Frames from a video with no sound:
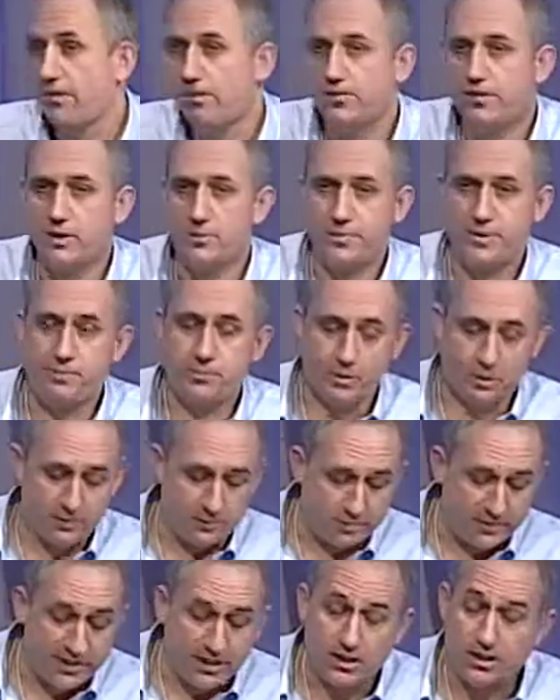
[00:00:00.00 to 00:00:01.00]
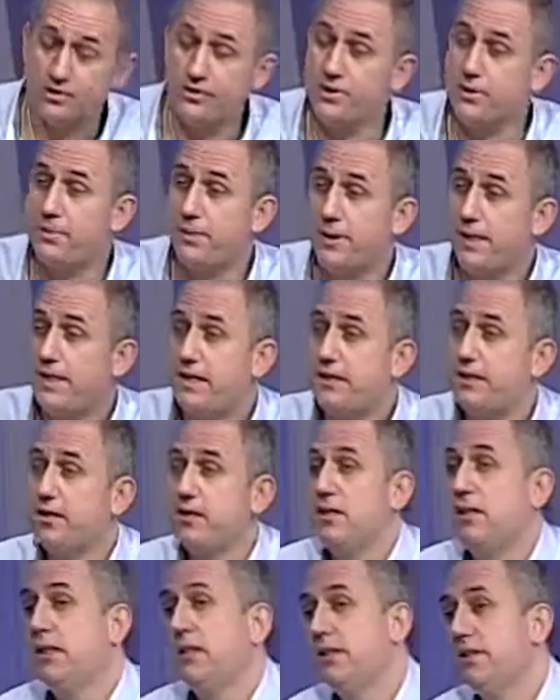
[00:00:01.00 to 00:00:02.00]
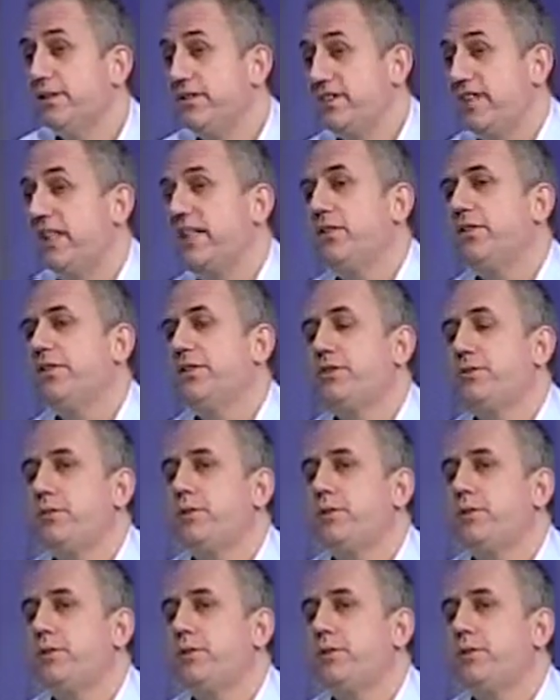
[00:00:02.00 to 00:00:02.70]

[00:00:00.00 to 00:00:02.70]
They'll be probably underpaid. Salaries